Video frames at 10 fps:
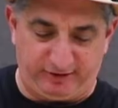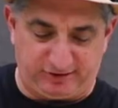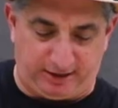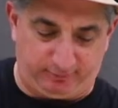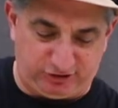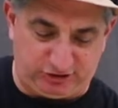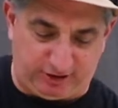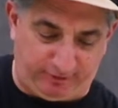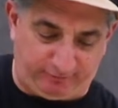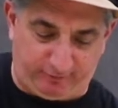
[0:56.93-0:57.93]
on this side. We
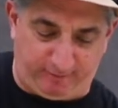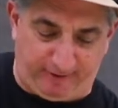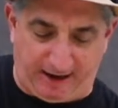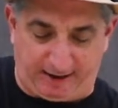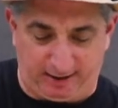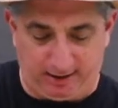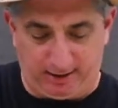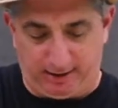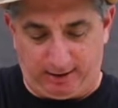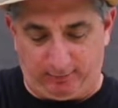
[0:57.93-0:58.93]
just come in from the back,
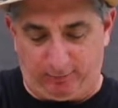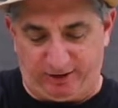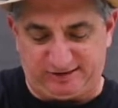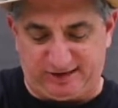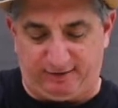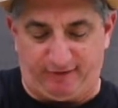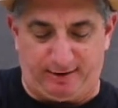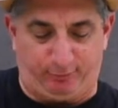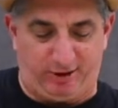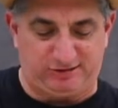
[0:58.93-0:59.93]
and we want to save
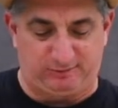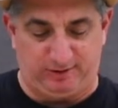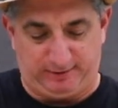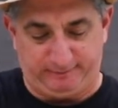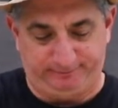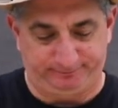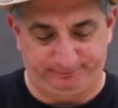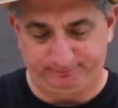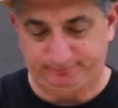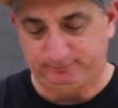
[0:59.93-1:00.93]
that breast meat.
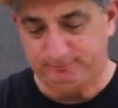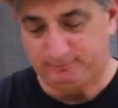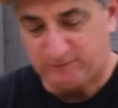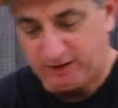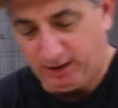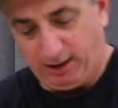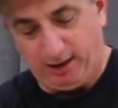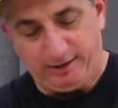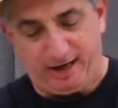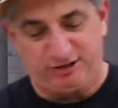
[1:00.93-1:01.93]

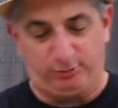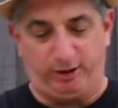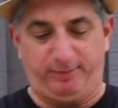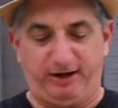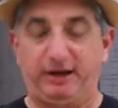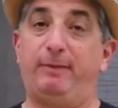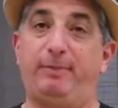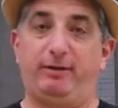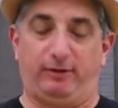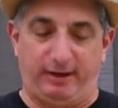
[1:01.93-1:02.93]
Next, we're going to pick it
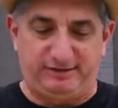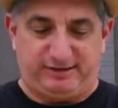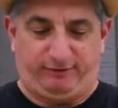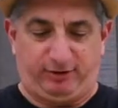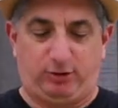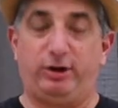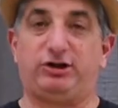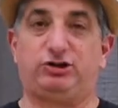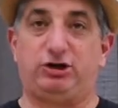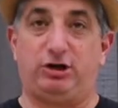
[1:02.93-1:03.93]
up by the legs, give it a
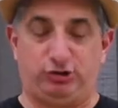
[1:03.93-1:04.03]
quick